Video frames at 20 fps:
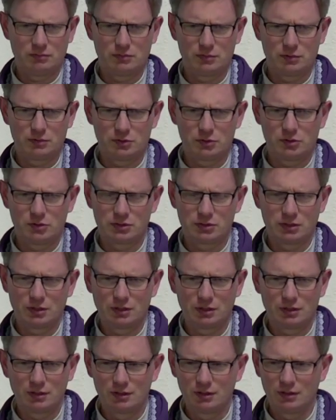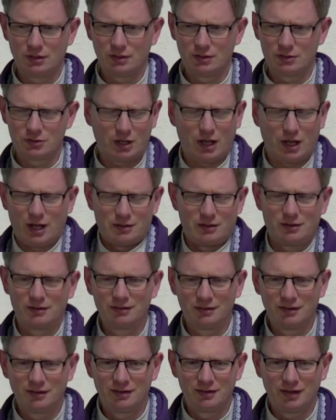she, she, I,
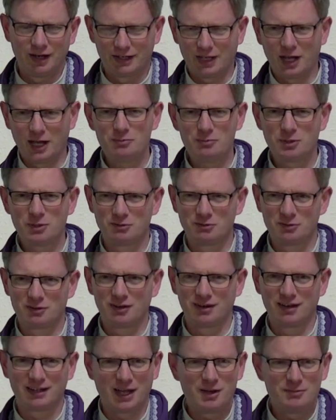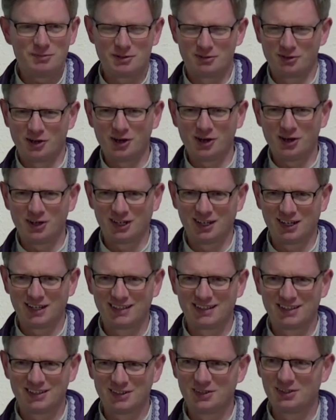I can't be, I can't be wrong, like,
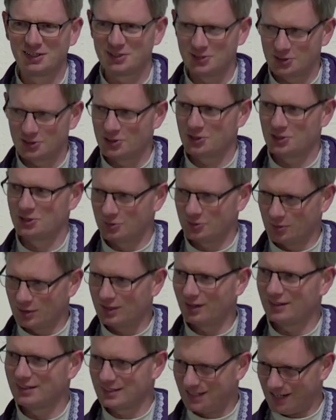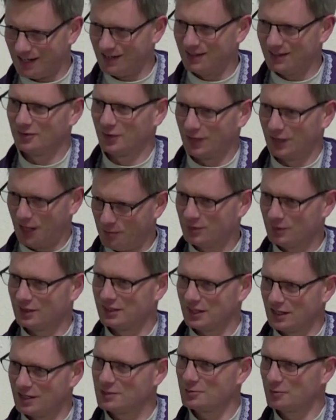you know, and then she, she went on to tell what happened the
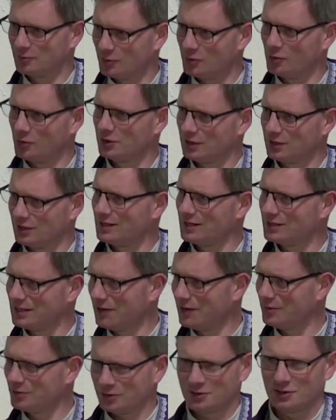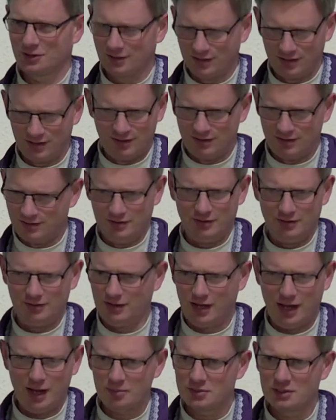days before and the days after, and no,
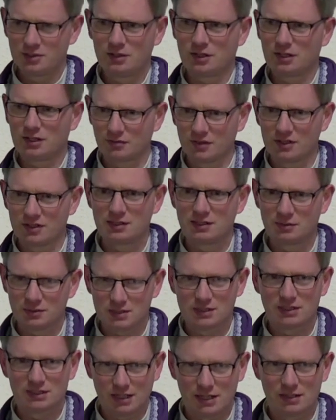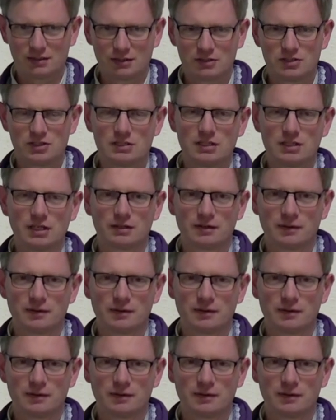absolutely convinced it was the date that she said.